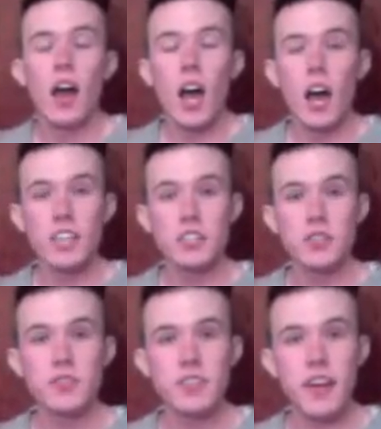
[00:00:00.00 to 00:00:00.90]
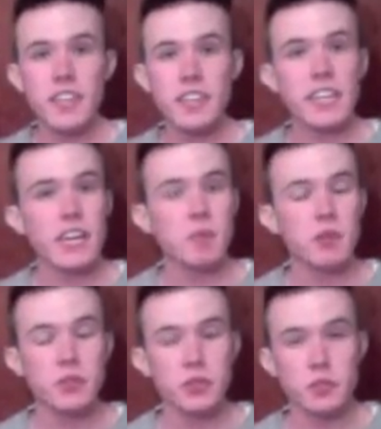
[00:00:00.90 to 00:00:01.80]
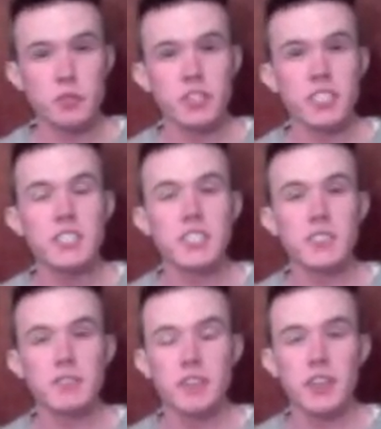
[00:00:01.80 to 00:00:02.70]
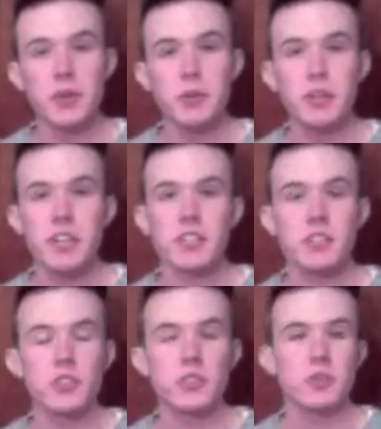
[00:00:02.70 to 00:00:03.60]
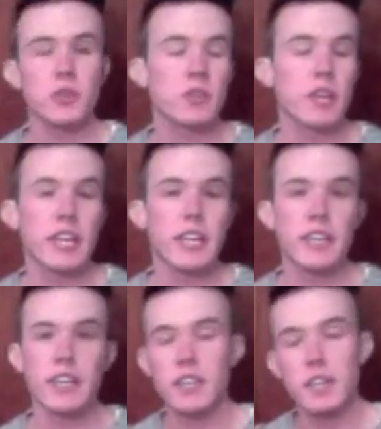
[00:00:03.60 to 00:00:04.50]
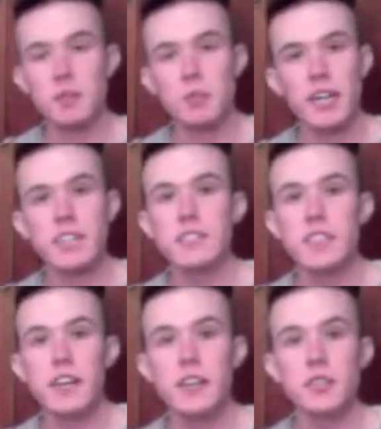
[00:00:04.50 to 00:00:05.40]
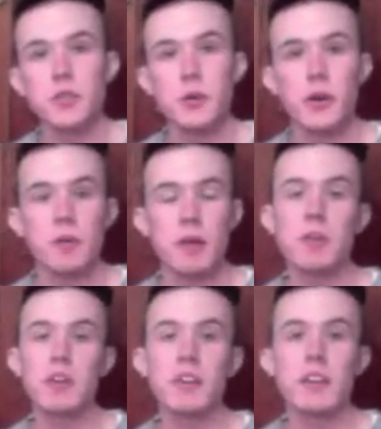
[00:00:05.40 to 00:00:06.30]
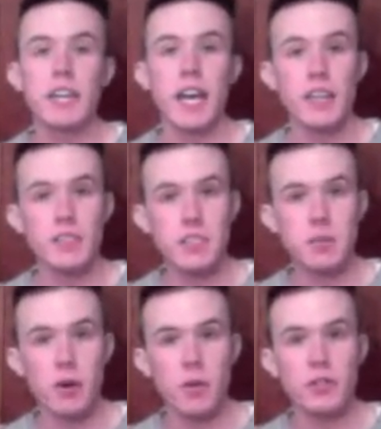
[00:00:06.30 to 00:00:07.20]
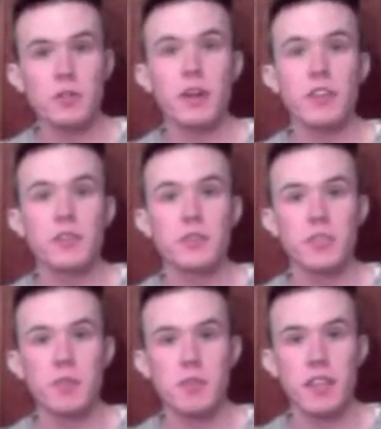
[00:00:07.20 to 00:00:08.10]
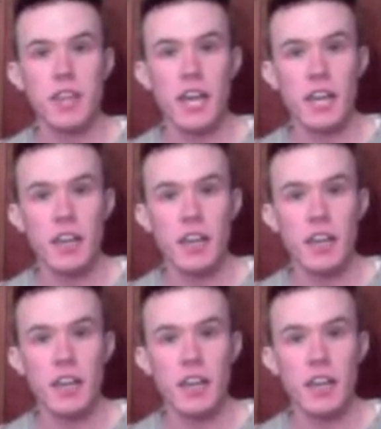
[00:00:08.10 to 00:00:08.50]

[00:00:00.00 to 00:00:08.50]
Alright, so if you find that the chemical stripper just isn't for you because you don't like killing brain cells, or maybe you're an Eskimo and you'd rather do something that